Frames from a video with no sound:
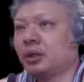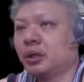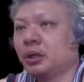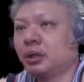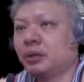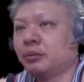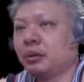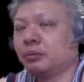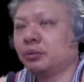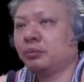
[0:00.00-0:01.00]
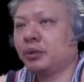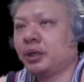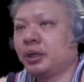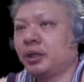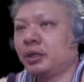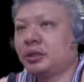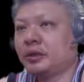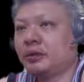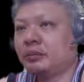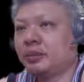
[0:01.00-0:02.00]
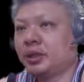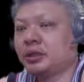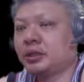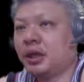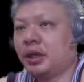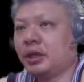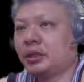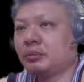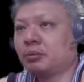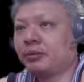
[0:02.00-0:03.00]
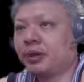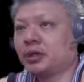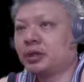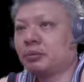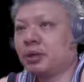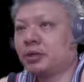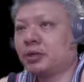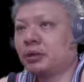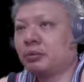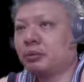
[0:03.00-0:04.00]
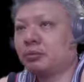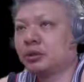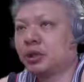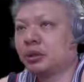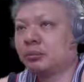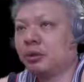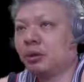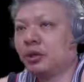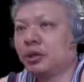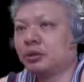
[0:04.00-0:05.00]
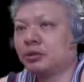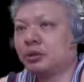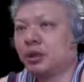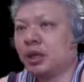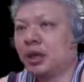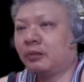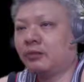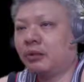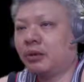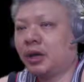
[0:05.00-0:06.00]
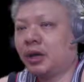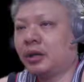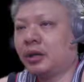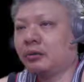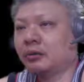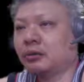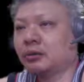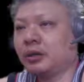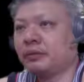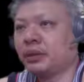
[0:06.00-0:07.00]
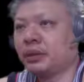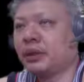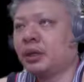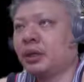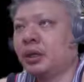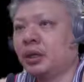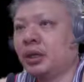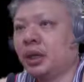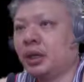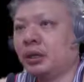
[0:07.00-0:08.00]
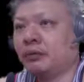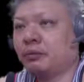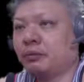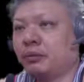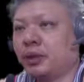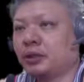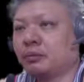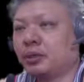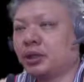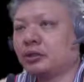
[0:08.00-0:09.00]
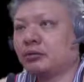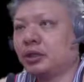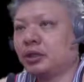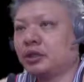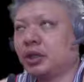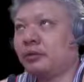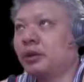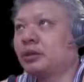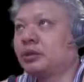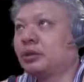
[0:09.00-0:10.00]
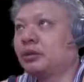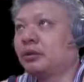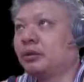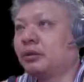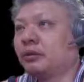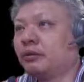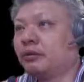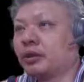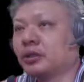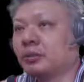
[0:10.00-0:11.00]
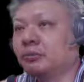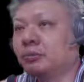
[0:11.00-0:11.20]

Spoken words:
red would play e7 plus 9 as a prophylactic measure to protect the pawn and also allow for r9 equals to 7. And if black traded chariots, for example,